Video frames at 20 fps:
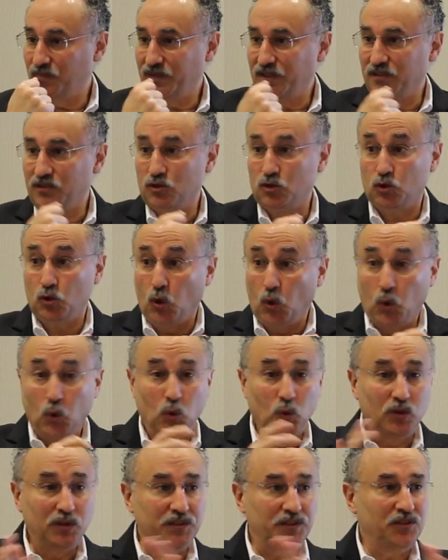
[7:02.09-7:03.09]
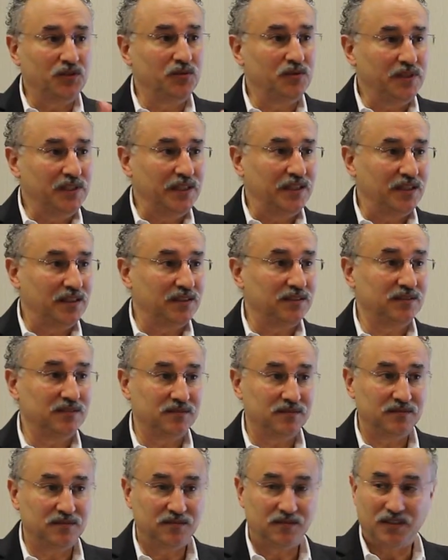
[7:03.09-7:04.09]
It's totally unique,
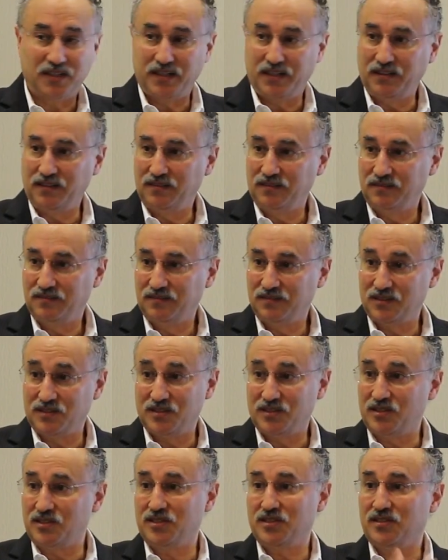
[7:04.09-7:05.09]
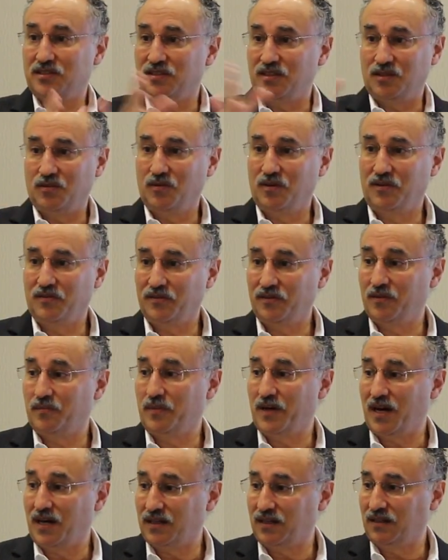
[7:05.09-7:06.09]
right? Doesn't exist anywhere else in the
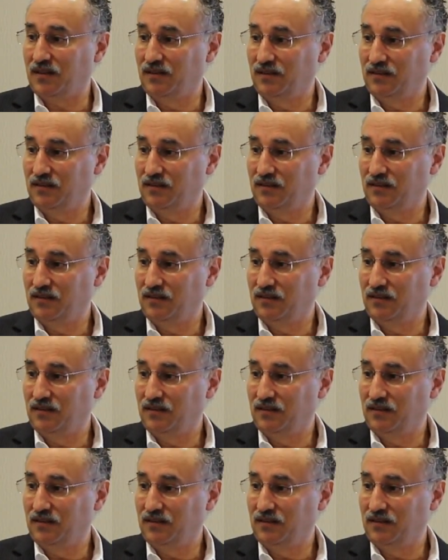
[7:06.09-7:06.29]
body.